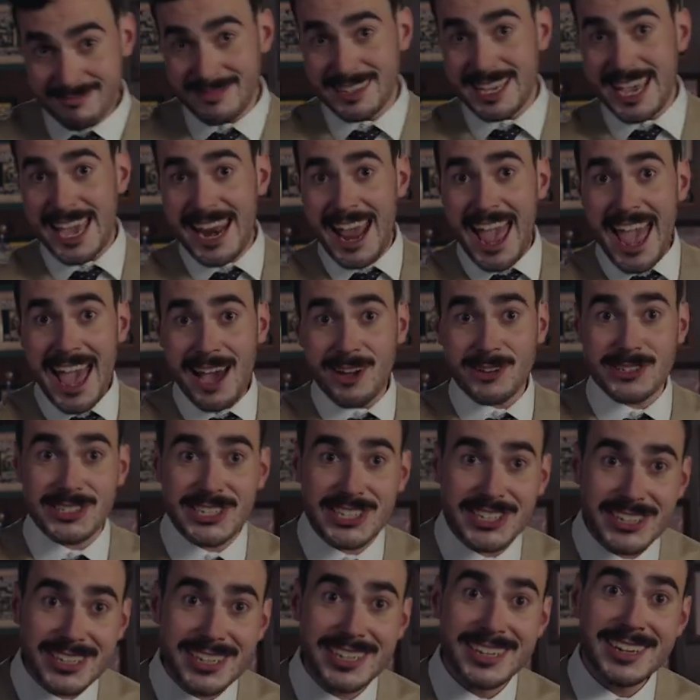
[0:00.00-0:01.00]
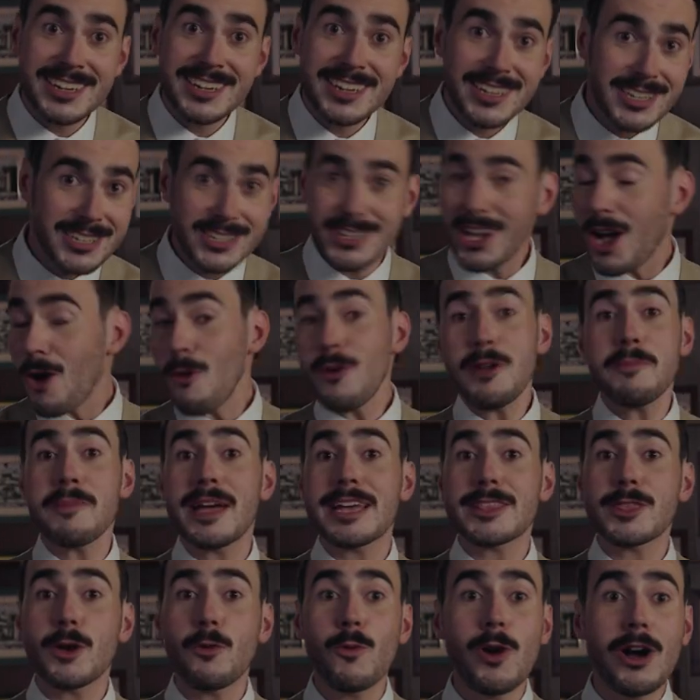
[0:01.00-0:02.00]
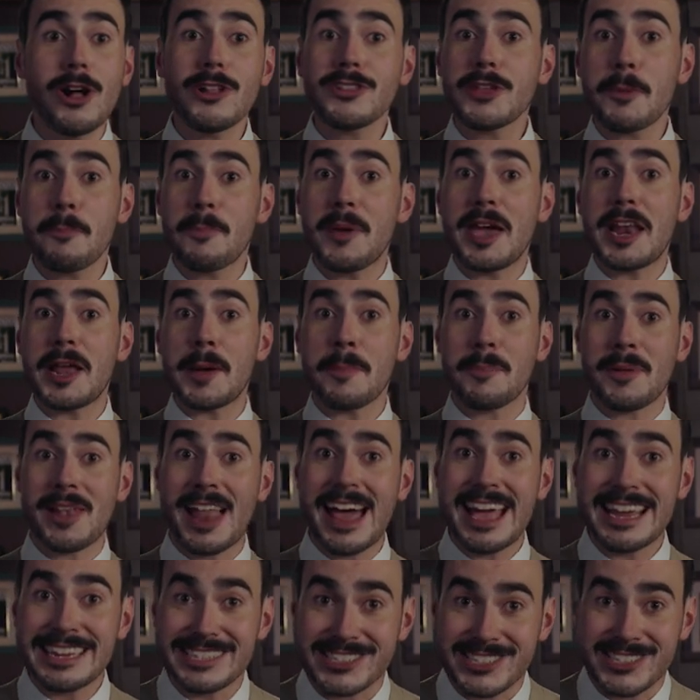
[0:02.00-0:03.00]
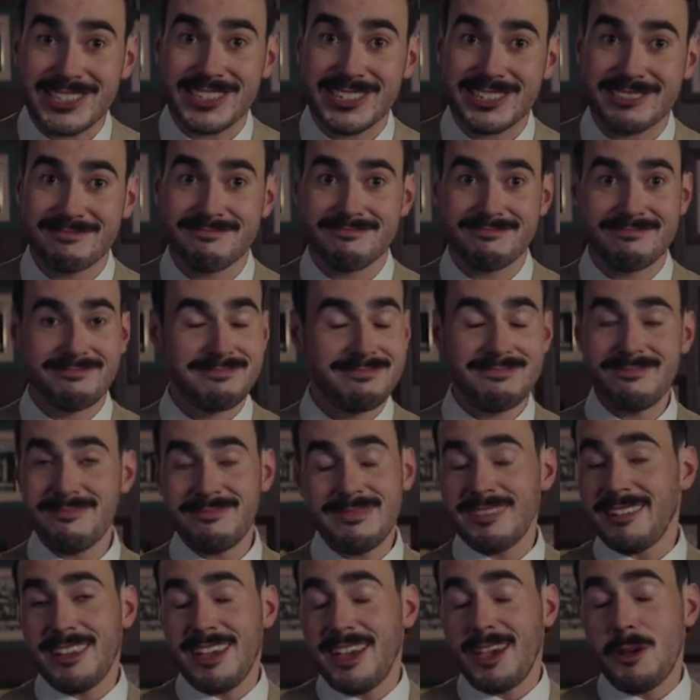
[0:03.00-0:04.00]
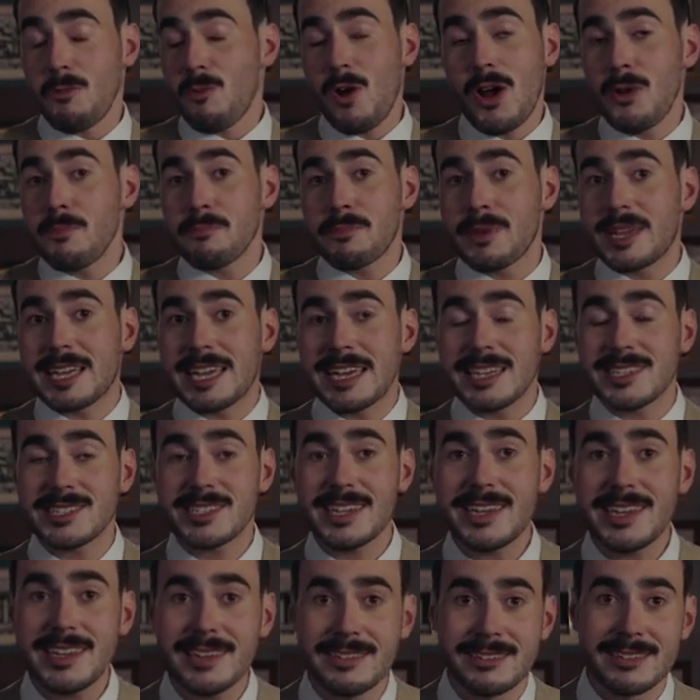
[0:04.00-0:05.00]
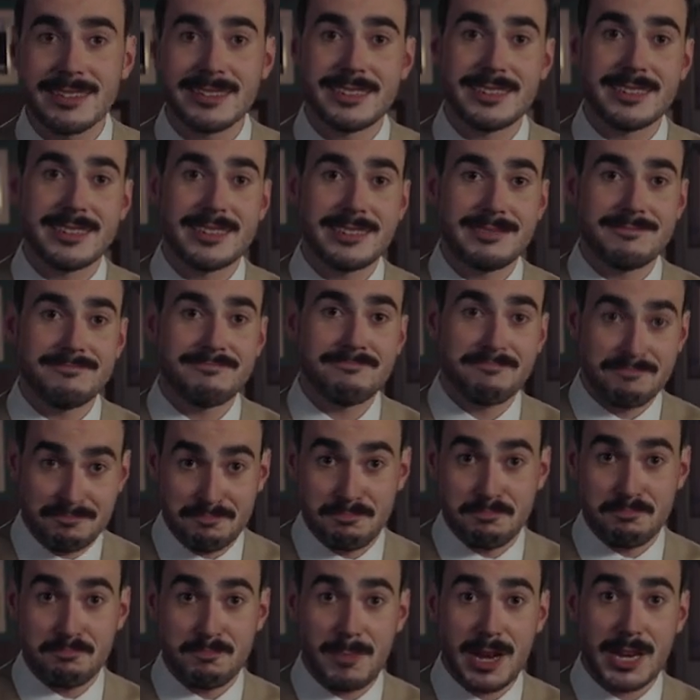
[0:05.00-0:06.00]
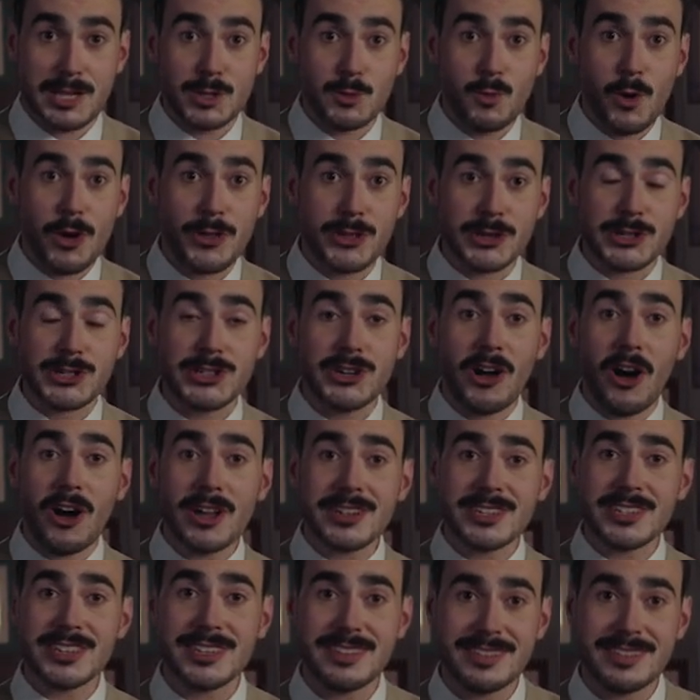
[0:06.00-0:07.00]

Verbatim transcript: Get out! Go and make the world a better place. It won't be easy, but it's worth a shot.